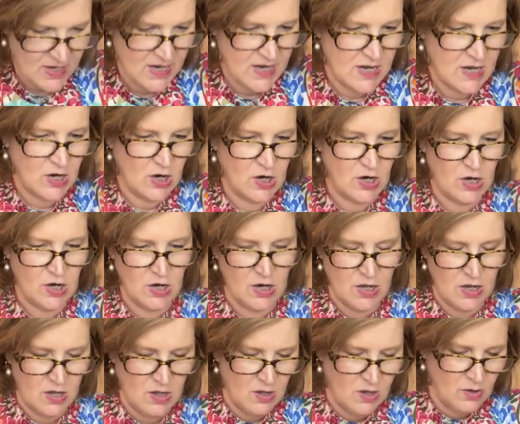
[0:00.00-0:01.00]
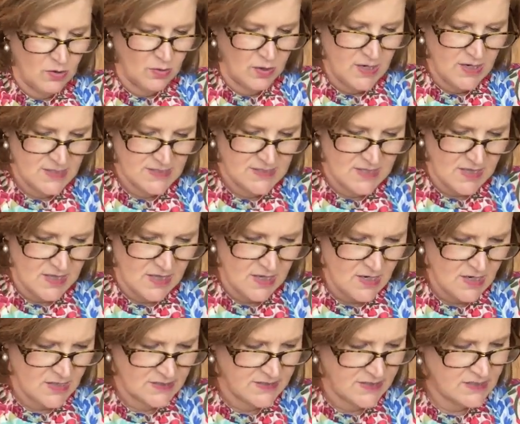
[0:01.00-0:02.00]
here, what is
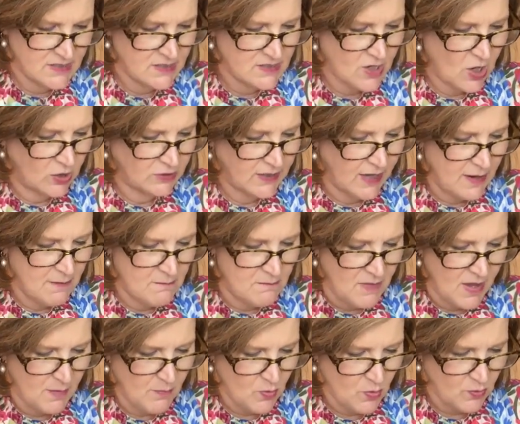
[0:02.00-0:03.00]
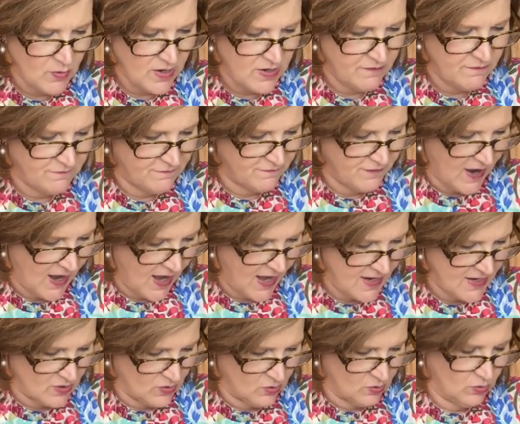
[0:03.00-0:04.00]
this? This is called a memory
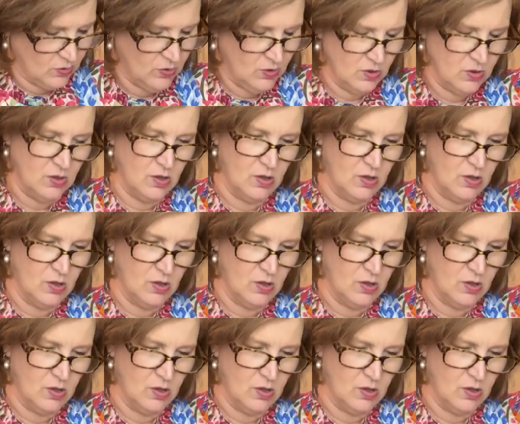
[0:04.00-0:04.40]
file.